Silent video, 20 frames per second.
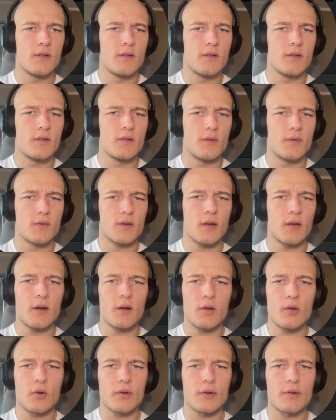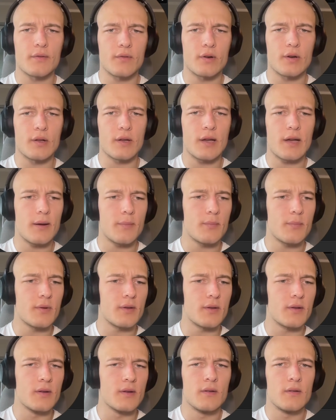So it's kind of looking for the happy
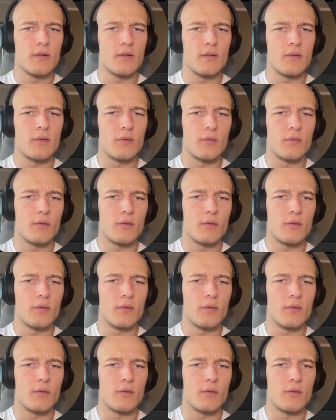dude.